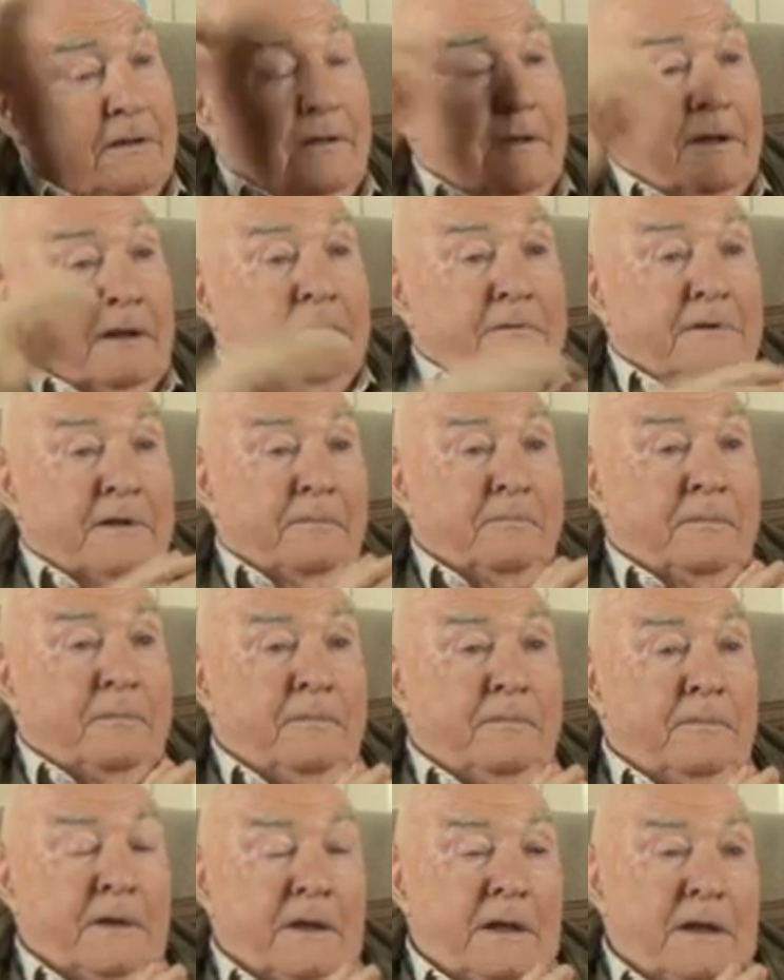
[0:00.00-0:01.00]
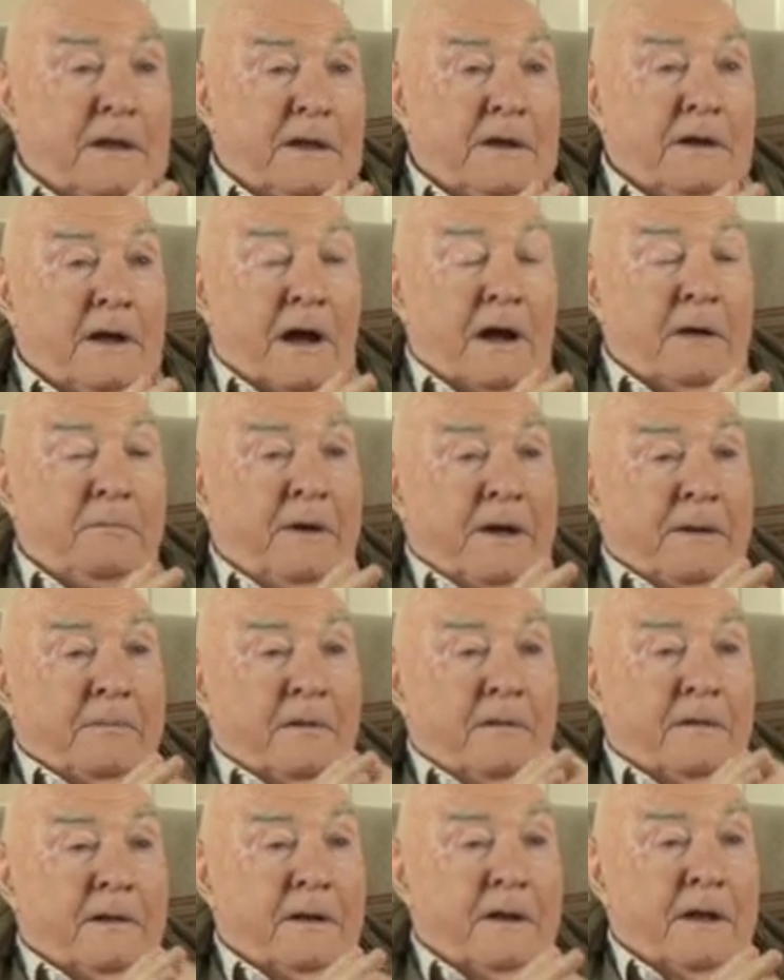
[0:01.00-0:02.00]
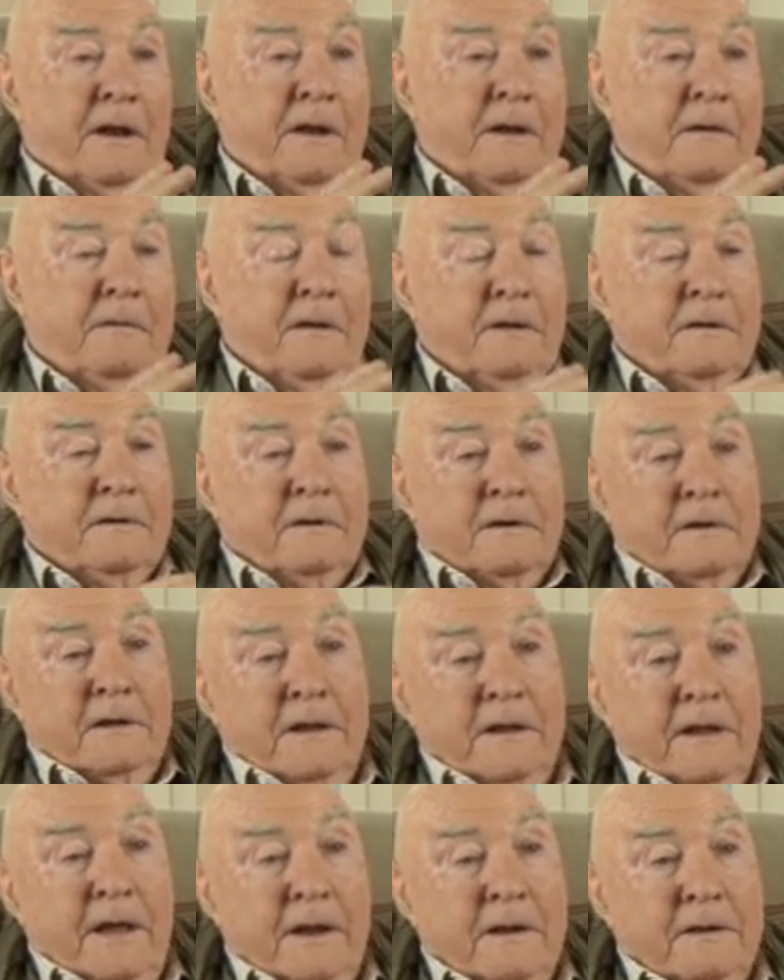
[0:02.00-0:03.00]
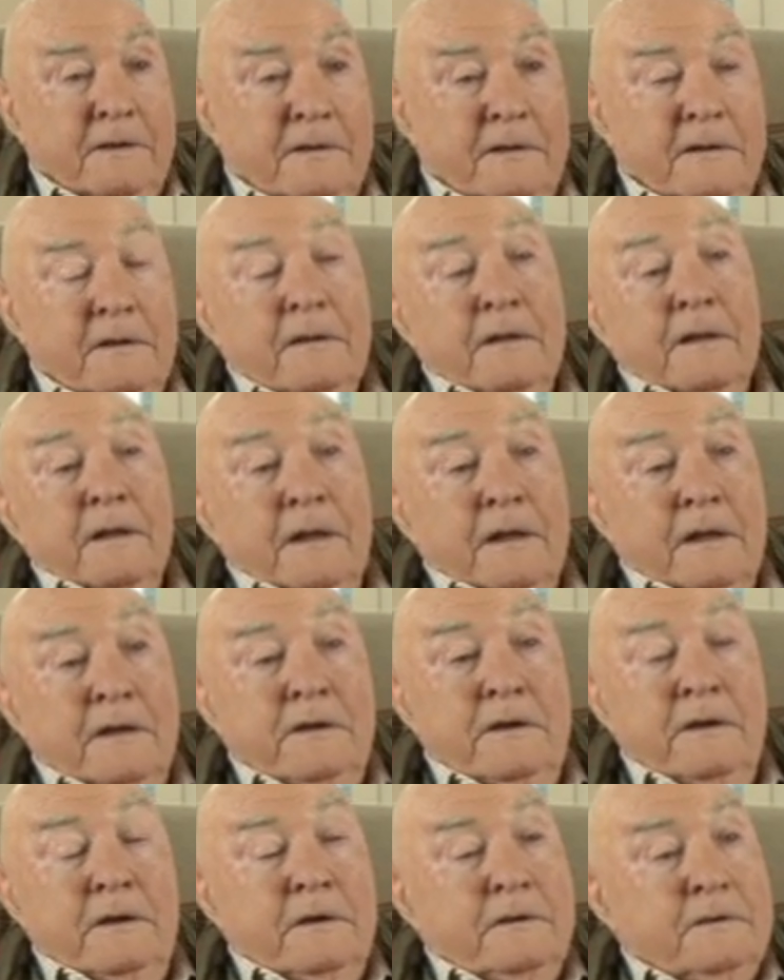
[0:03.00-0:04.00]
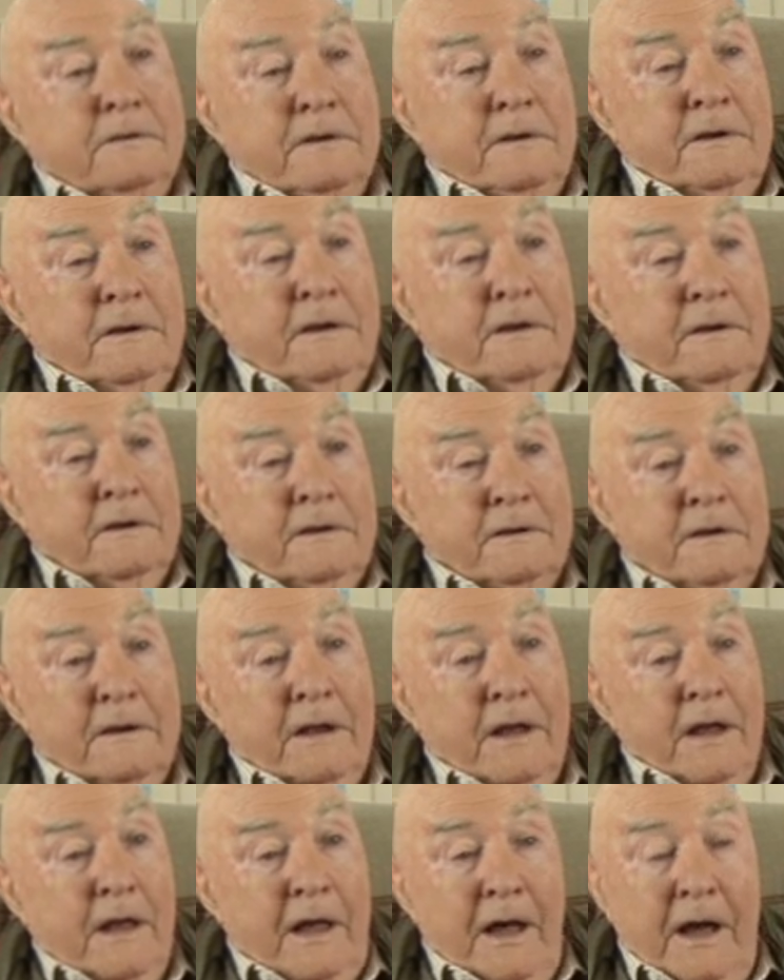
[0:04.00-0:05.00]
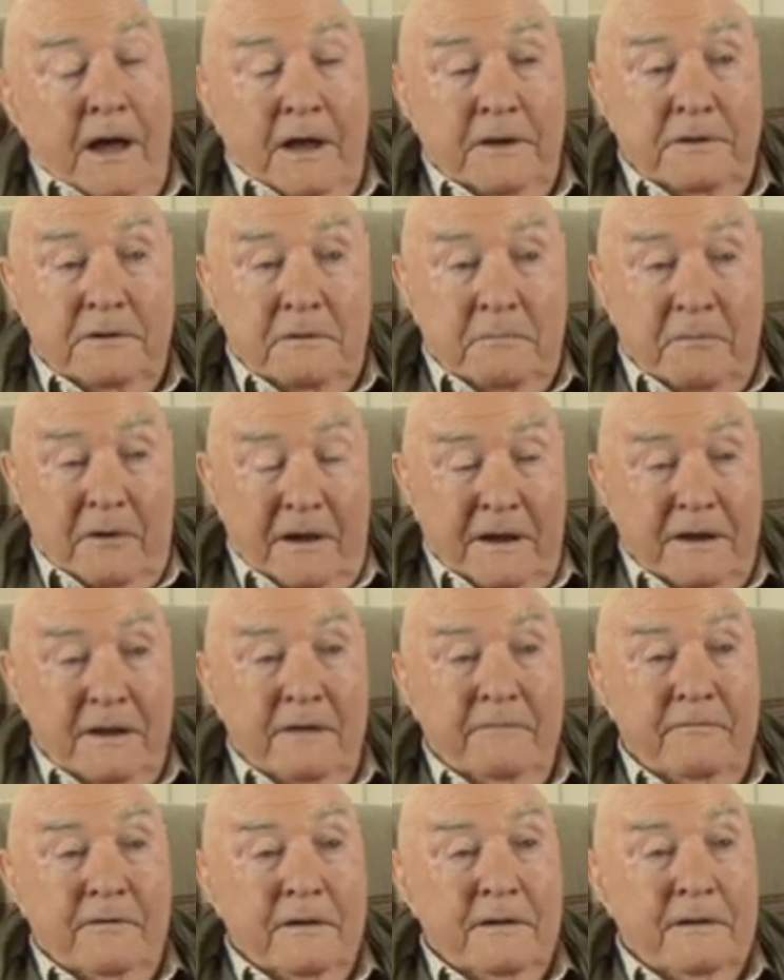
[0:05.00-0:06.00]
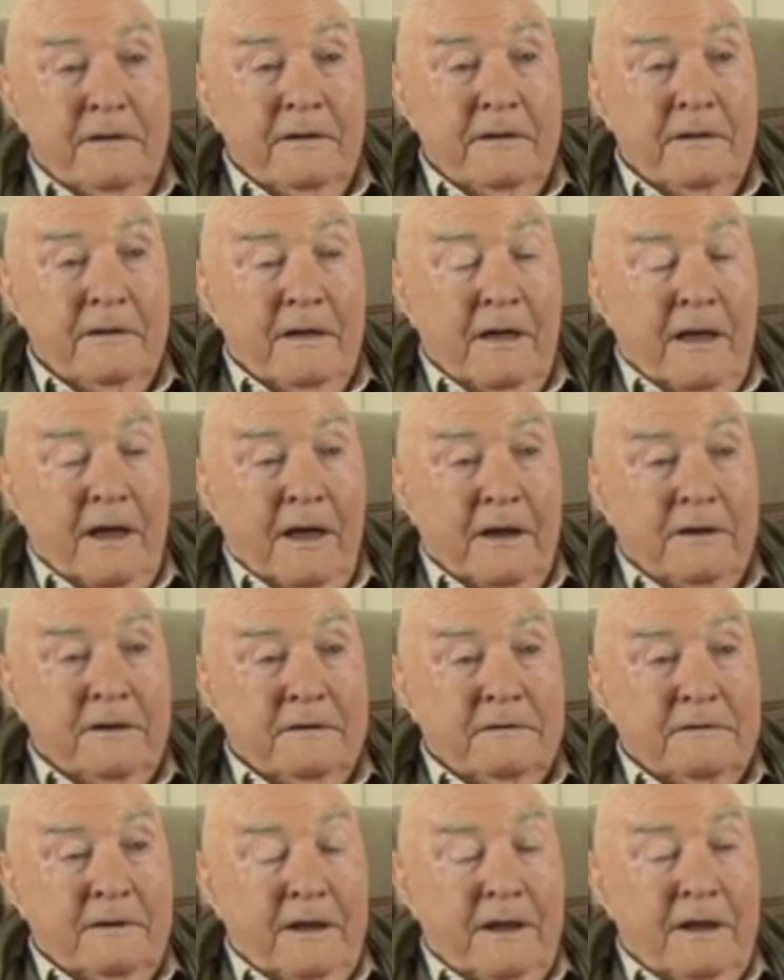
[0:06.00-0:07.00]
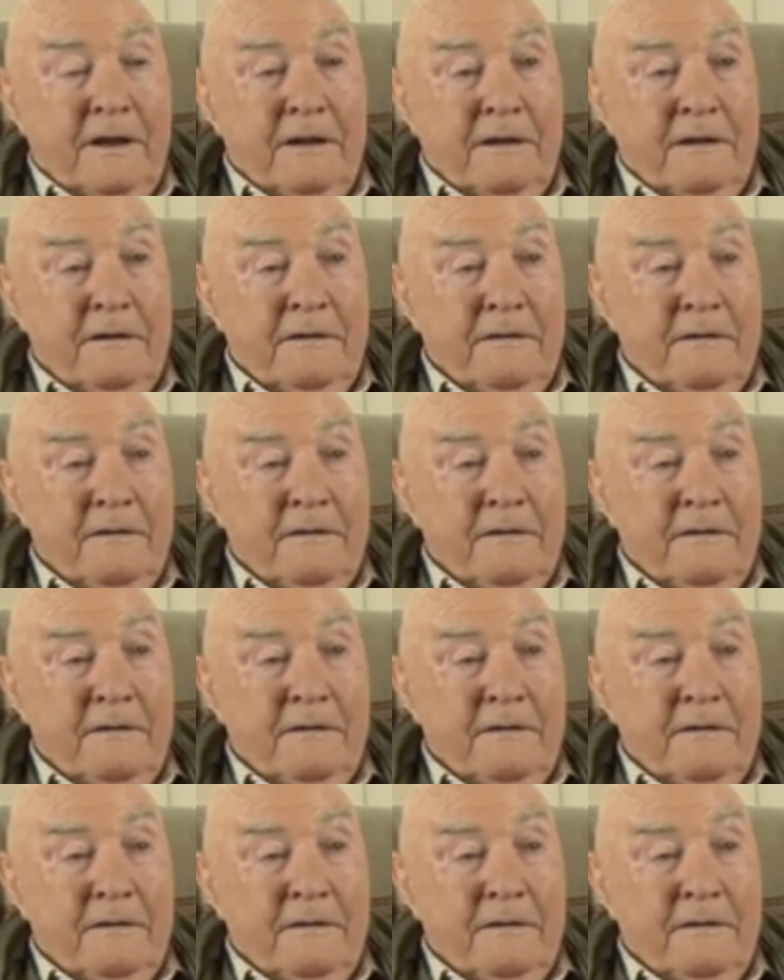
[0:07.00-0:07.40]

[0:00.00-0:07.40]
Like some young people can get it instantly, others years and years, others might never understand it.